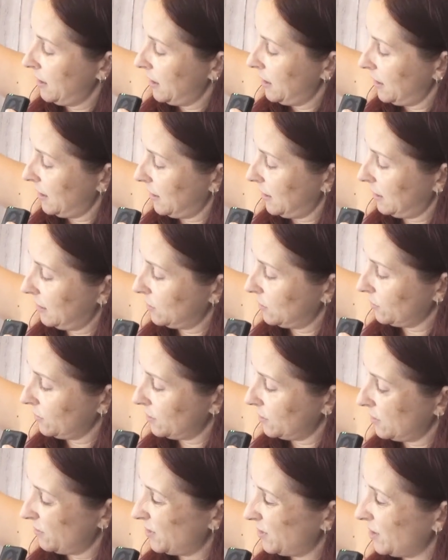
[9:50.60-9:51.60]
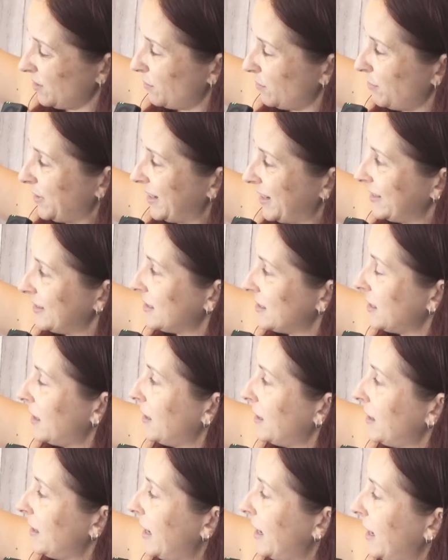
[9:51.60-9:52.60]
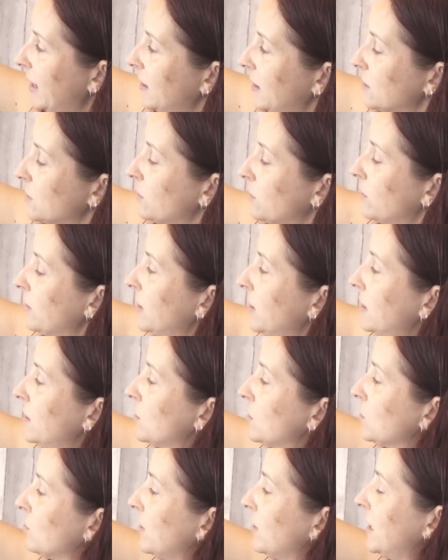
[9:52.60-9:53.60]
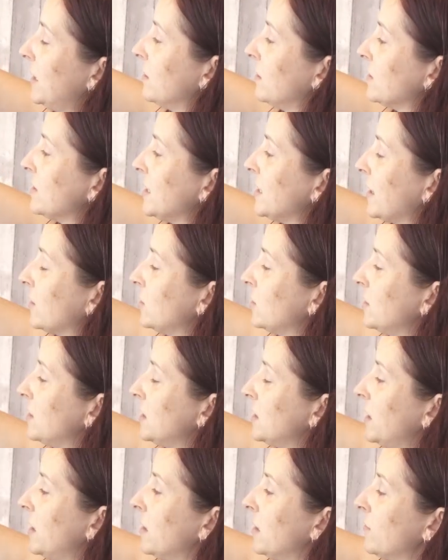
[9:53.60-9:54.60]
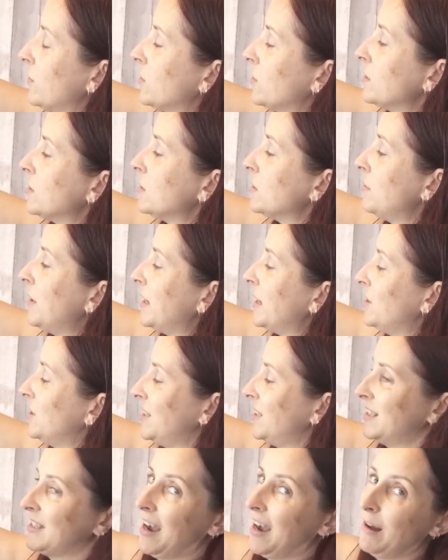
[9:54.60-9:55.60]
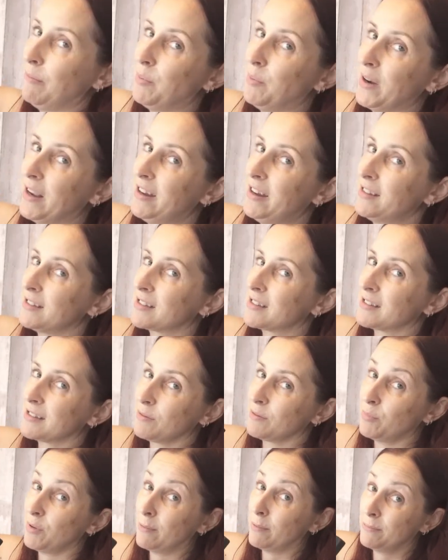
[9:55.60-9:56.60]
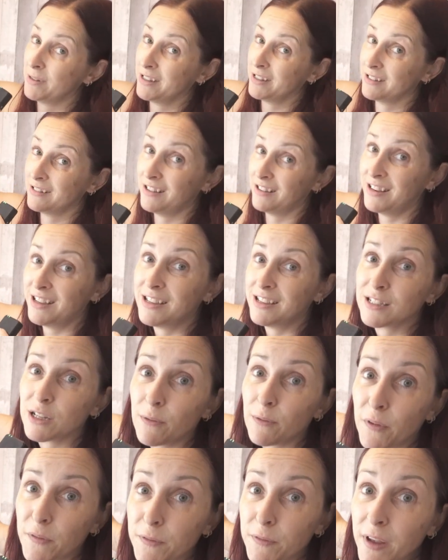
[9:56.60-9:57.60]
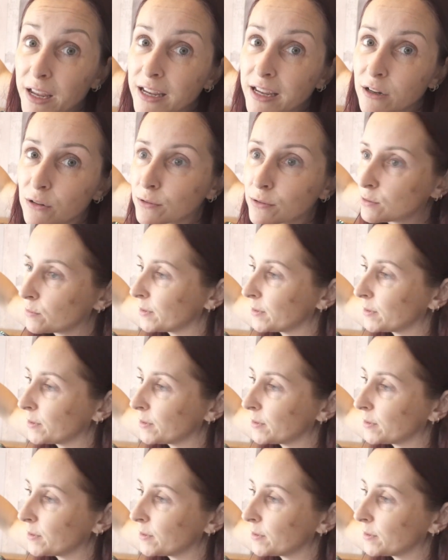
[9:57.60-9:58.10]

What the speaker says: and also toothpaste. And then it's got these 3 little sections here. I've got some energy tablets because I'm probably going to need it with 8-year-old